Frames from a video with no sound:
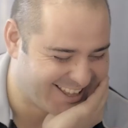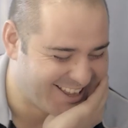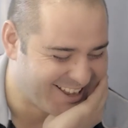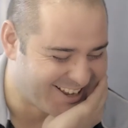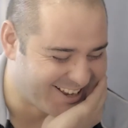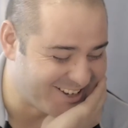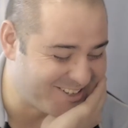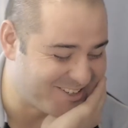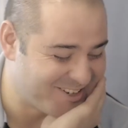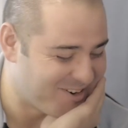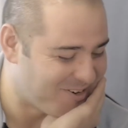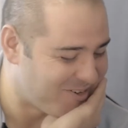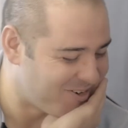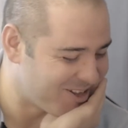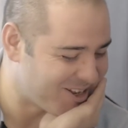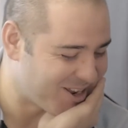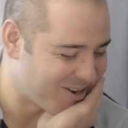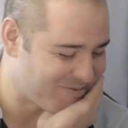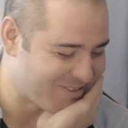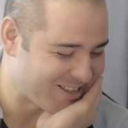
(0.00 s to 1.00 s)
I do. I want to
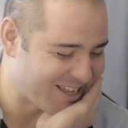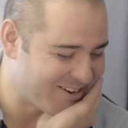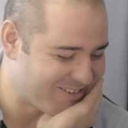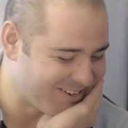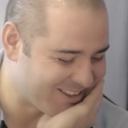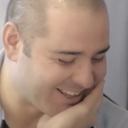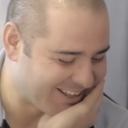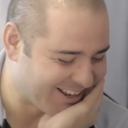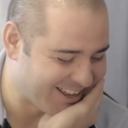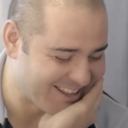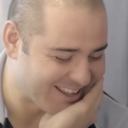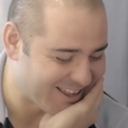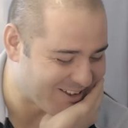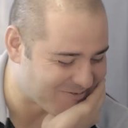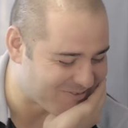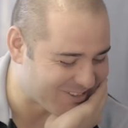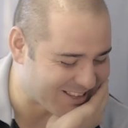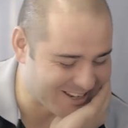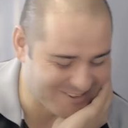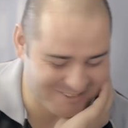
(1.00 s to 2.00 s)
go play with it. I love
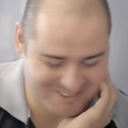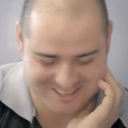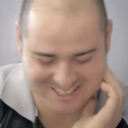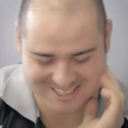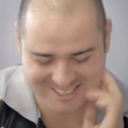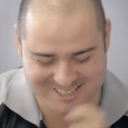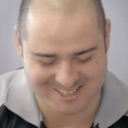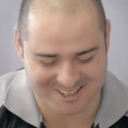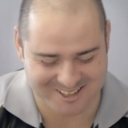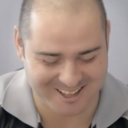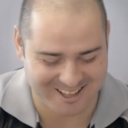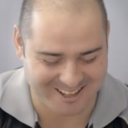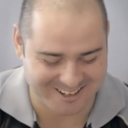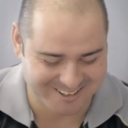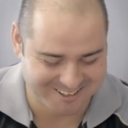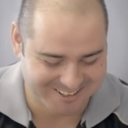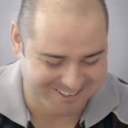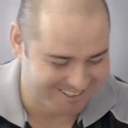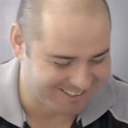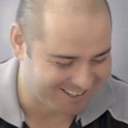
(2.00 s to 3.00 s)
playing with things like
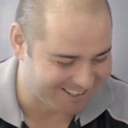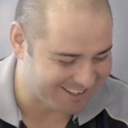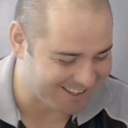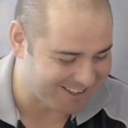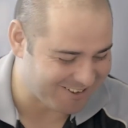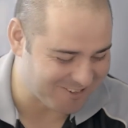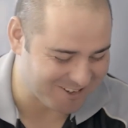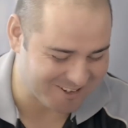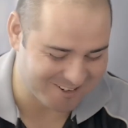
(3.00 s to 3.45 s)
that. I love